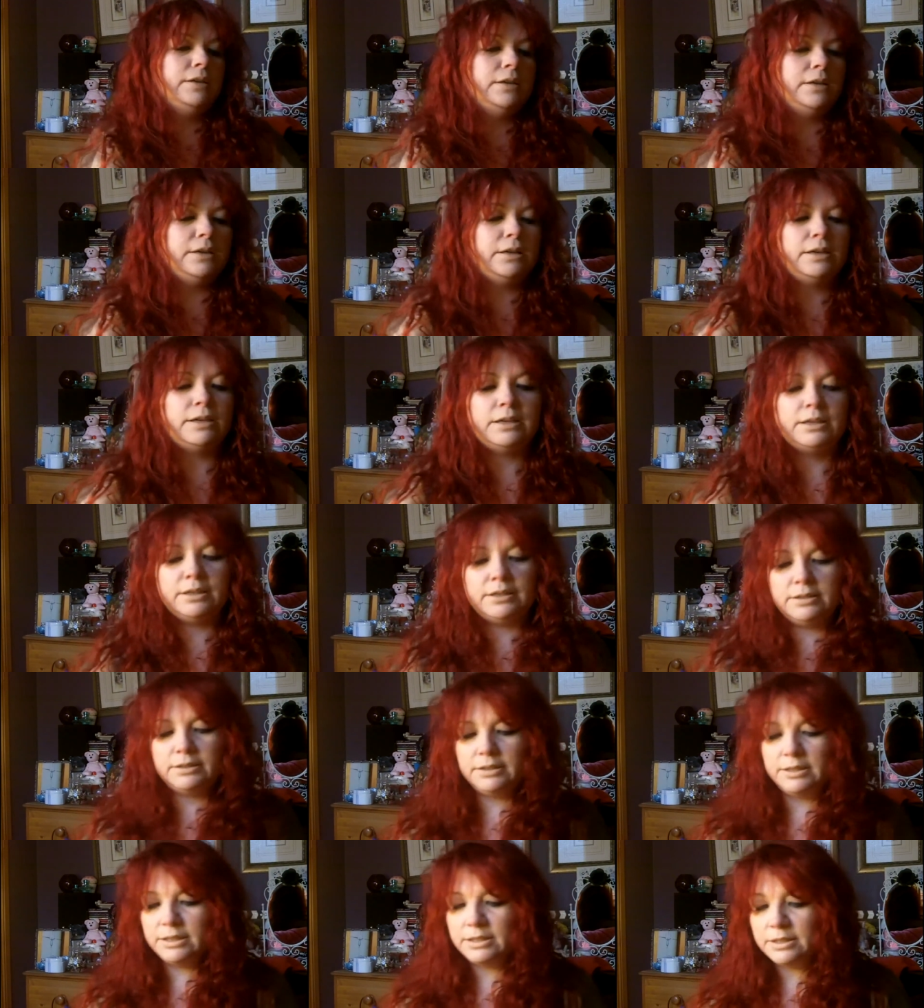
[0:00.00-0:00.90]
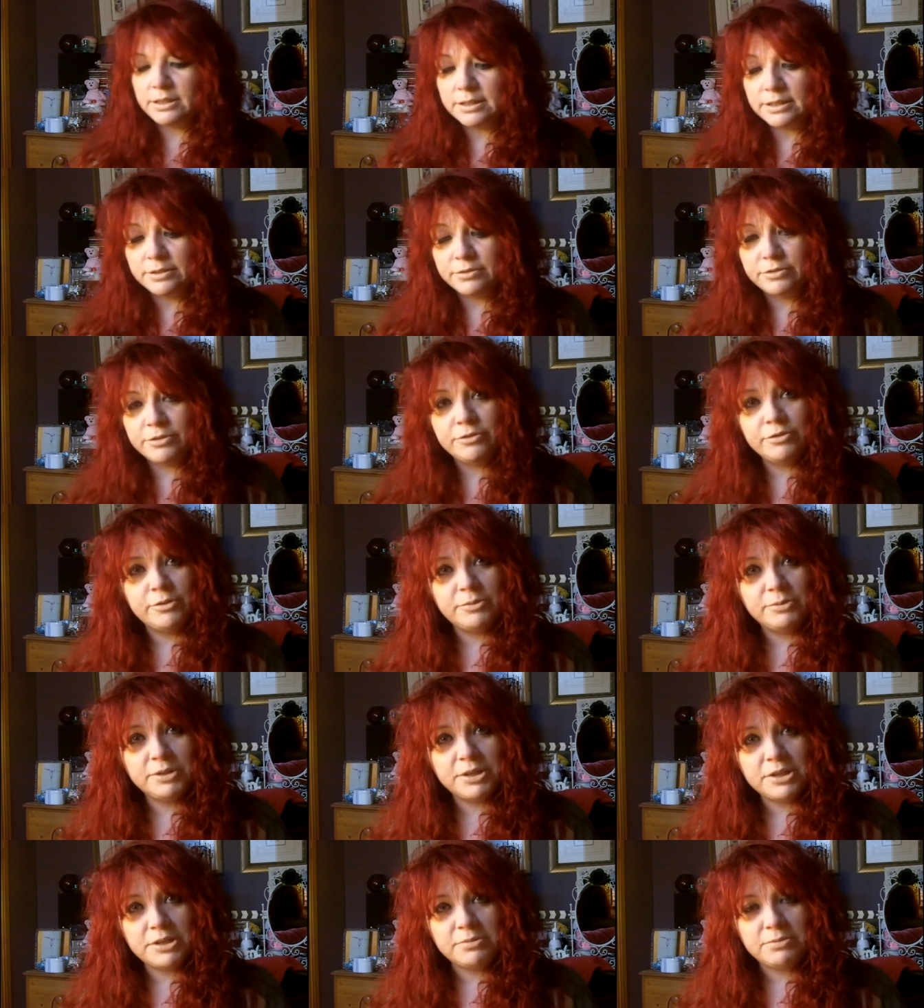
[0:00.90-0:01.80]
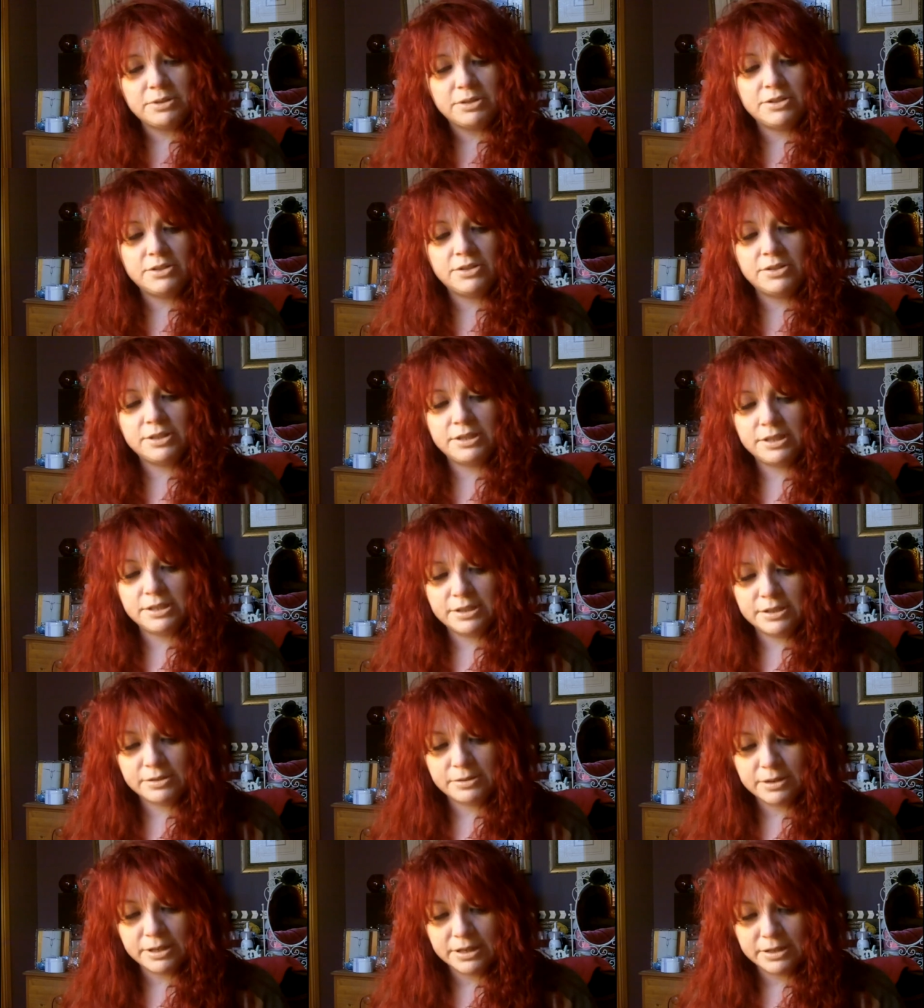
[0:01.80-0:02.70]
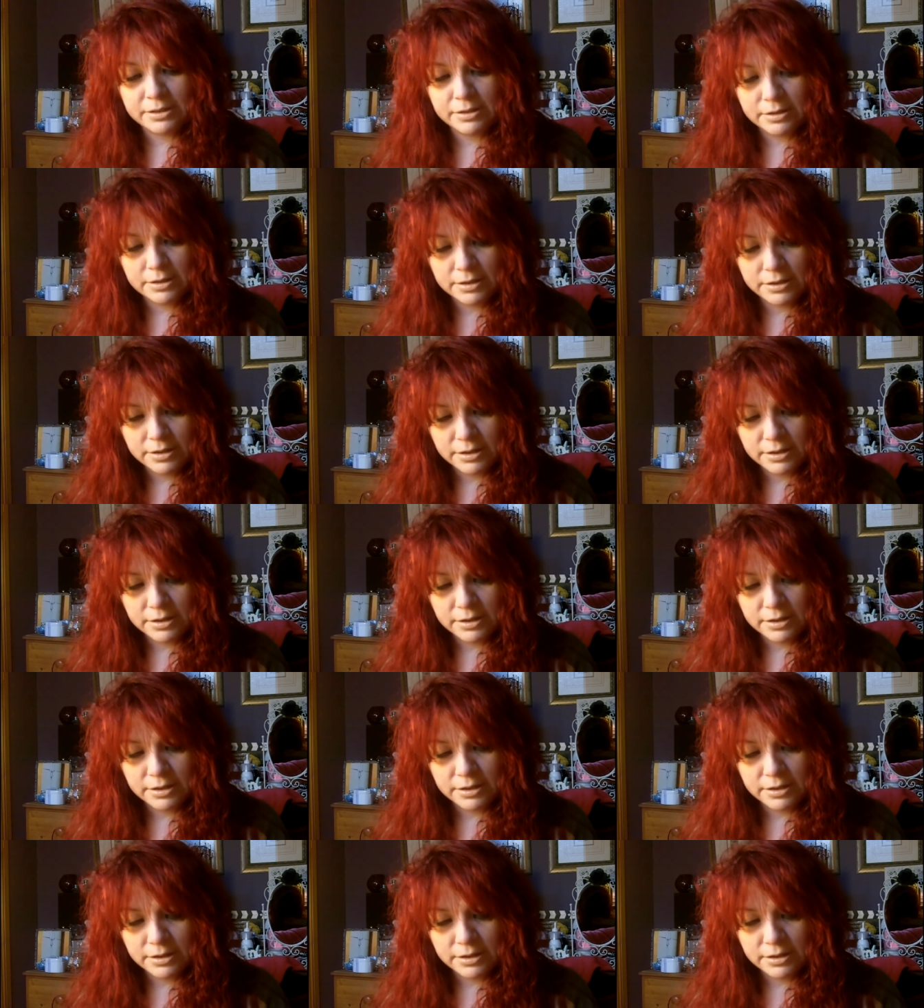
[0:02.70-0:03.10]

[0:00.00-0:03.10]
and these are different from the other ones, so this is quite good.